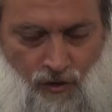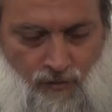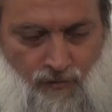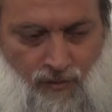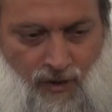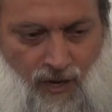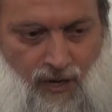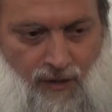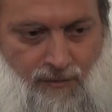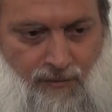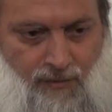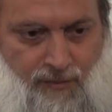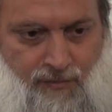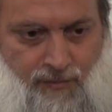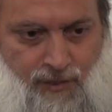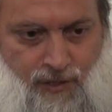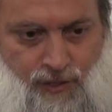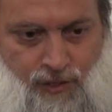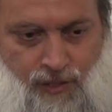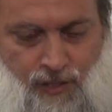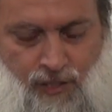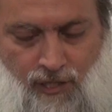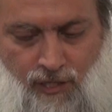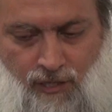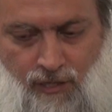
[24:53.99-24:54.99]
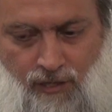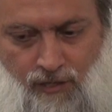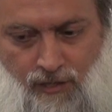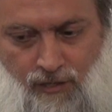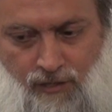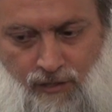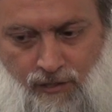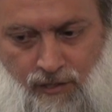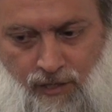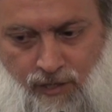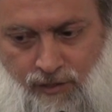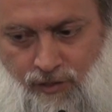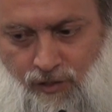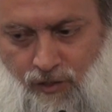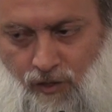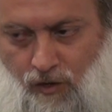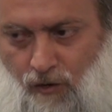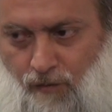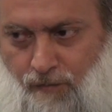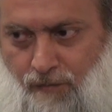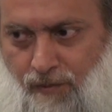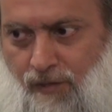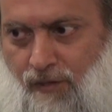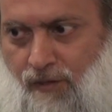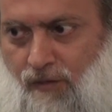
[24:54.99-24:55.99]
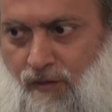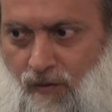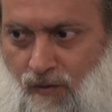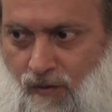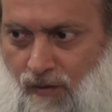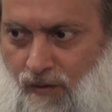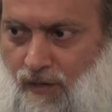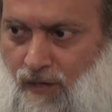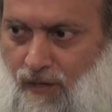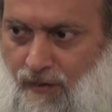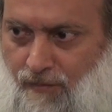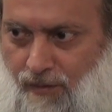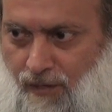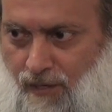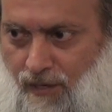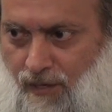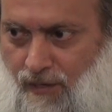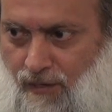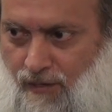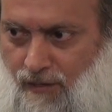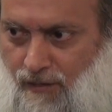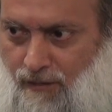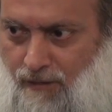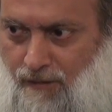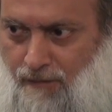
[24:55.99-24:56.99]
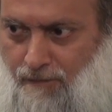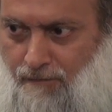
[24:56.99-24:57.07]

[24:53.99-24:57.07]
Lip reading: Nauman bin Bashir doesn't open the door immediately.